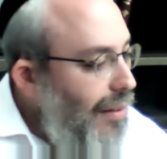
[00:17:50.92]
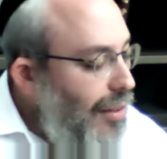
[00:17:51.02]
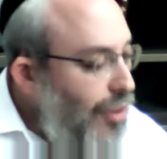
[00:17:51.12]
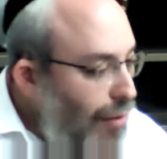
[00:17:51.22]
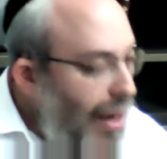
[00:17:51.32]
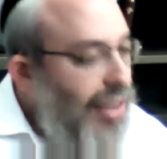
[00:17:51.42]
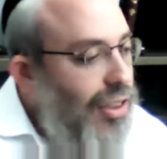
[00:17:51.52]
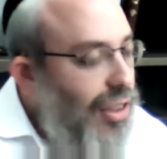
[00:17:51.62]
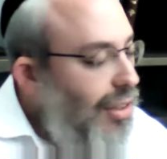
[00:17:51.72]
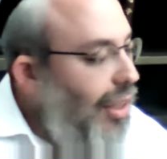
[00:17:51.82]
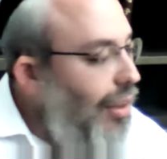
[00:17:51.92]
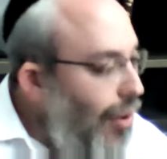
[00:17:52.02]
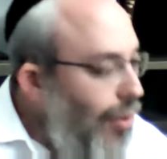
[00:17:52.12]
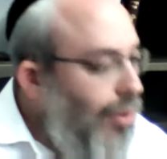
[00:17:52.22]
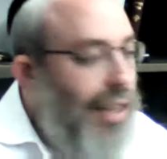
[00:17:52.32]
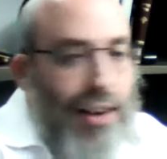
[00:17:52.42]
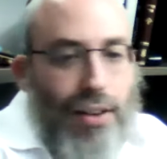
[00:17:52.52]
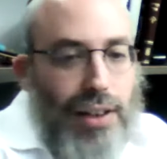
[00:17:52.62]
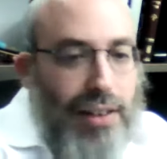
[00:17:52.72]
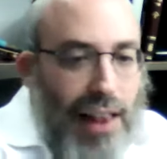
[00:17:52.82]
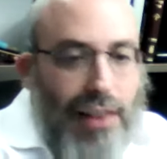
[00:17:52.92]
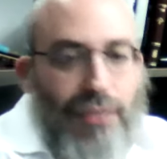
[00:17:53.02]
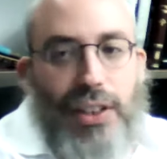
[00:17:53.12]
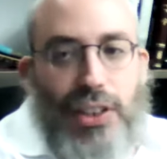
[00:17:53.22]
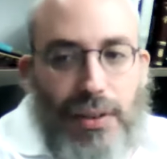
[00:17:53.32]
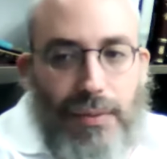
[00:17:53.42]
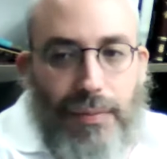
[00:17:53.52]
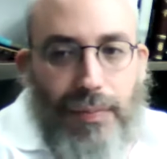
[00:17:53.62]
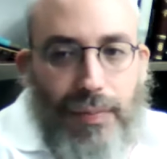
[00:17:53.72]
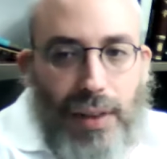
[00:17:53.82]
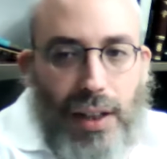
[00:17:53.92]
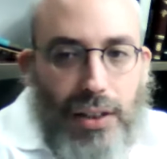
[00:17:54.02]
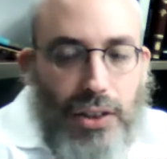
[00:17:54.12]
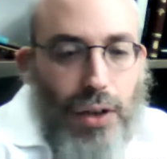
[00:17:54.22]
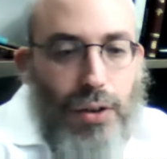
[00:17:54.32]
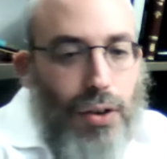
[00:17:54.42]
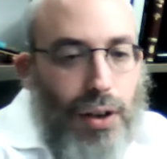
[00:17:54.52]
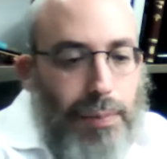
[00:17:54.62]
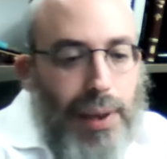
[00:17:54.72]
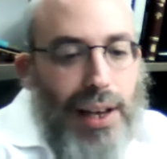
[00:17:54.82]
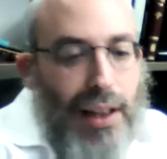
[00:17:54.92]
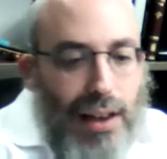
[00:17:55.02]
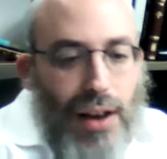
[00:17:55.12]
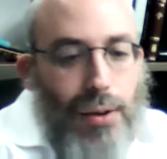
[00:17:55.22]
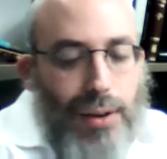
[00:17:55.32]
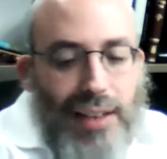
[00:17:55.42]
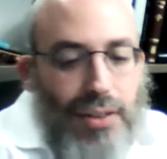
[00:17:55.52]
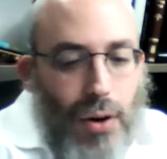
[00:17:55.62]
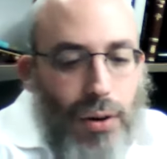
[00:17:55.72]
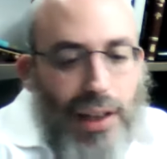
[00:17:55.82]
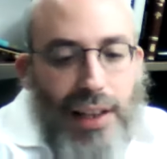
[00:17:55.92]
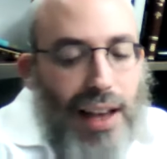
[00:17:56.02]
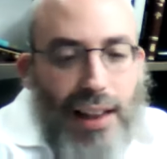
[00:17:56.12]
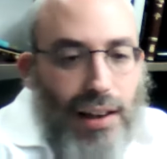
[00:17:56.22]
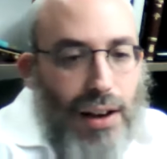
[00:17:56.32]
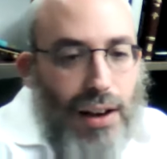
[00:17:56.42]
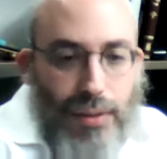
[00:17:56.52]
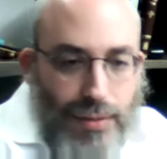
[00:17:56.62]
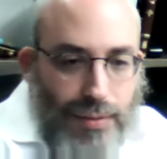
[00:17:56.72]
distractions, the news cycle, the television. So you could be alone and totally not alone.